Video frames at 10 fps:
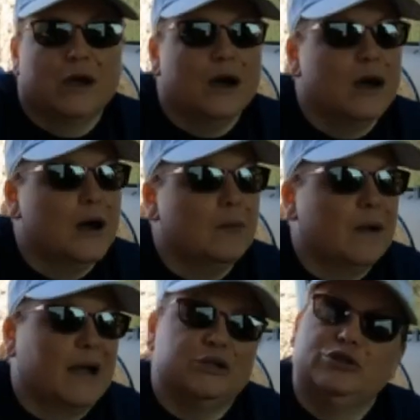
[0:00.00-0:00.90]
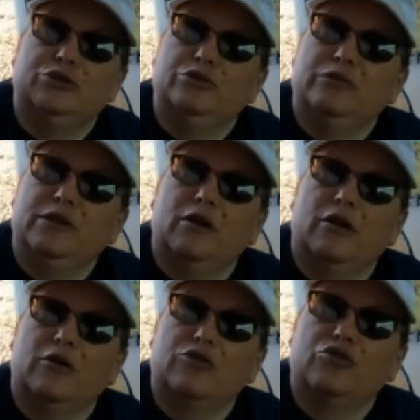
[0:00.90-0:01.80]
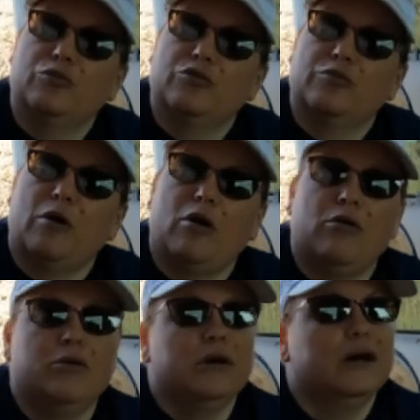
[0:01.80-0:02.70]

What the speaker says: I got two that are super small